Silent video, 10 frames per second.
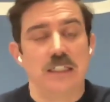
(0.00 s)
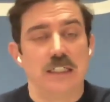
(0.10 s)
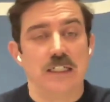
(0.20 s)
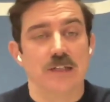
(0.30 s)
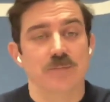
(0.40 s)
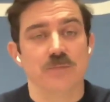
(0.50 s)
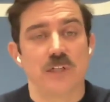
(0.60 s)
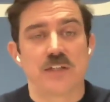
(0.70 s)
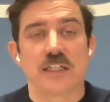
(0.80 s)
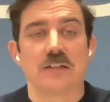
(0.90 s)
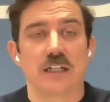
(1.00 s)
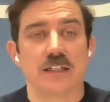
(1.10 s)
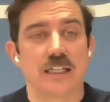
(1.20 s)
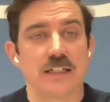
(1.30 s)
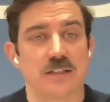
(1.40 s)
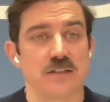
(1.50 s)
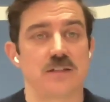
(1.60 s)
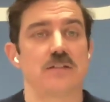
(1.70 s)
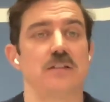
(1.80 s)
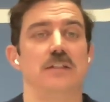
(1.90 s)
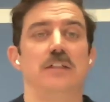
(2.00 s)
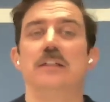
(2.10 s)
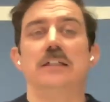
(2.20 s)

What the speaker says: I think in a lot of cases,